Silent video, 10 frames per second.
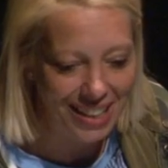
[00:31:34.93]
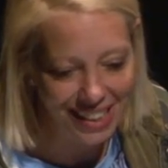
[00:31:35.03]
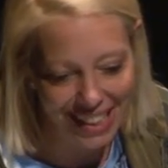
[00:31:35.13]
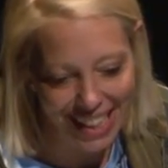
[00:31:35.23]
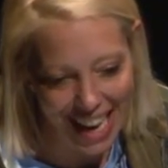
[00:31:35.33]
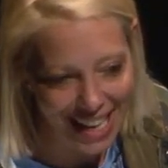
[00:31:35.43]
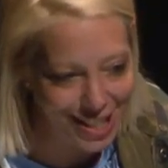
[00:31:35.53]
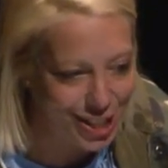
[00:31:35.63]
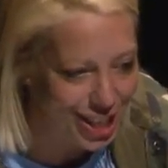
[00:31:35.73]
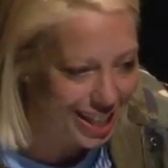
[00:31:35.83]

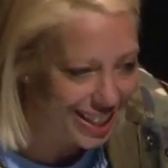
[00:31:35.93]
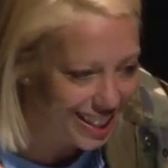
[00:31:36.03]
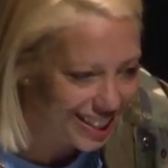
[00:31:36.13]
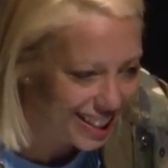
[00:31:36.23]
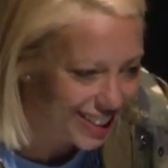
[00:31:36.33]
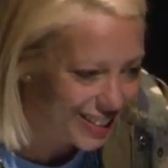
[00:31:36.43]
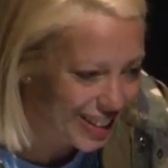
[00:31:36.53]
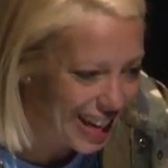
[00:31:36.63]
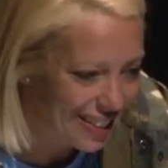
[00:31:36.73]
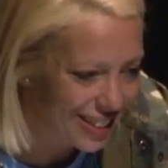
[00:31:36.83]
engage in all
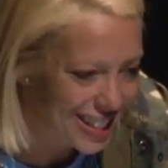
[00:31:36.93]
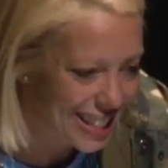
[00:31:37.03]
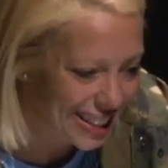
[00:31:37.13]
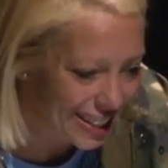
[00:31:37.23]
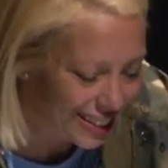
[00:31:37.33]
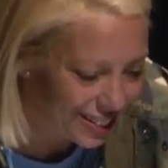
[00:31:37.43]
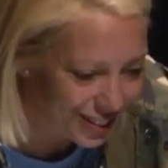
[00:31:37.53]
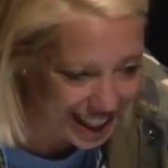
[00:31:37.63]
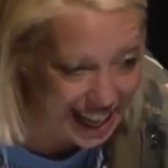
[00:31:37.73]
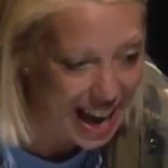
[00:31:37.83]
levels that in,
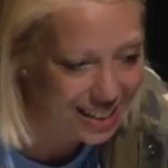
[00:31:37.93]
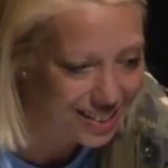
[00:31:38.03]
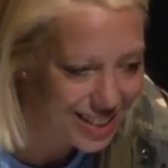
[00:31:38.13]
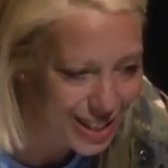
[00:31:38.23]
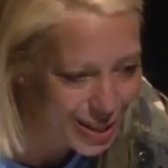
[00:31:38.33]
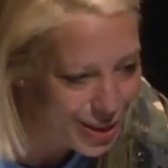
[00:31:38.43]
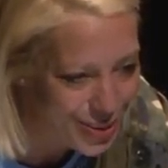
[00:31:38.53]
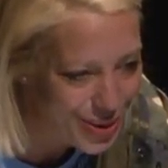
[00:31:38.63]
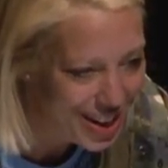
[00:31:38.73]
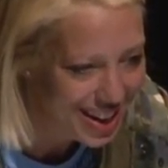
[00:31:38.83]
we can.
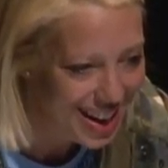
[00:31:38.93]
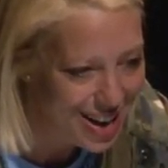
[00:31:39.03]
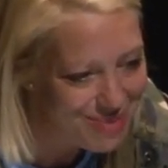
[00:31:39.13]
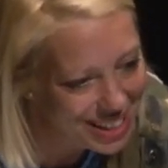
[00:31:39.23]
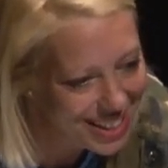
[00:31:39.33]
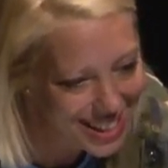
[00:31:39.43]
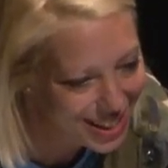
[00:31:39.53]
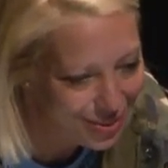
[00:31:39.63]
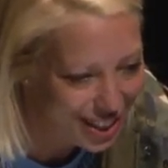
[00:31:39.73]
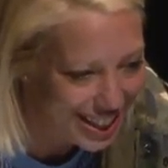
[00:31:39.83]
So, I mean,
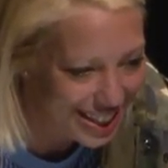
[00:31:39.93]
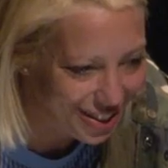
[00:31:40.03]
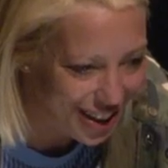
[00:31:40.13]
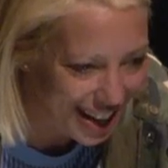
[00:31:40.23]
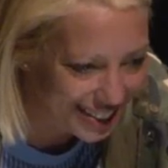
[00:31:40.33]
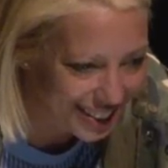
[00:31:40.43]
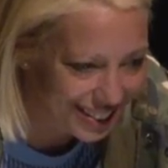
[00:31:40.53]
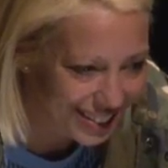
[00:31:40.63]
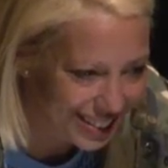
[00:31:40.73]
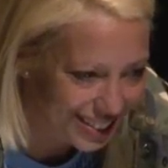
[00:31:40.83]
it's really created
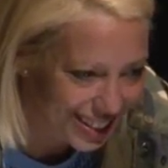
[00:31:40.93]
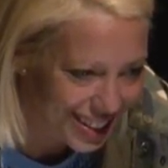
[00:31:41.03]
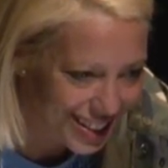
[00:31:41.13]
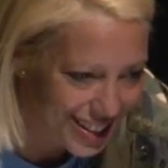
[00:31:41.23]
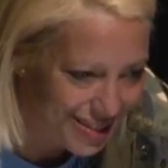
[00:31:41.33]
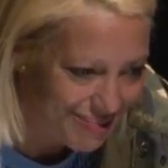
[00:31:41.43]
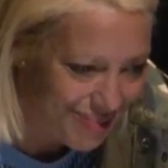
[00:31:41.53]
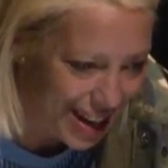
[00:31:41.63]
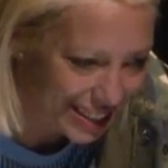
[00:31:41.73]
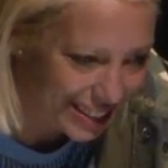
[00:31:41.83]
uh,
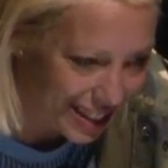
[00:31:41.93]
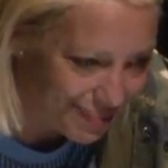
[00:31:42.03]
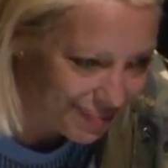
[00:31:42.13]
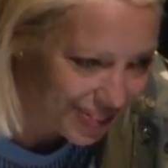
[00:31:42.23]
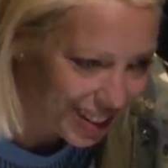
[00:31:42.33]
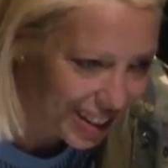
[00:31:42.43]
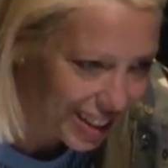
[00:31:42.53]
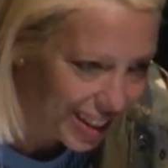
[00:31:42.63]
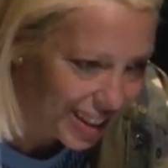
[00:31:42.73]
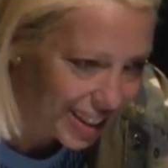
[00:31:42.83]
by them.
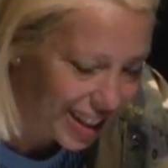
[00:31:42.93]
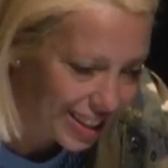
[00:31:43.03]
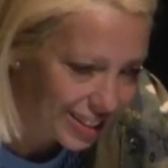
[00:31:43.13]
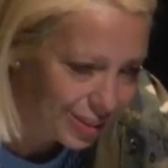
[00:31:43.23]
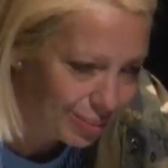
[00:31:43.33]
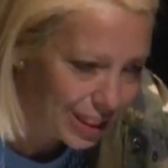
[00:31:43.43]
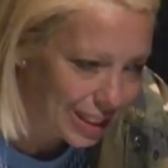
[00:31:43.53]
Let me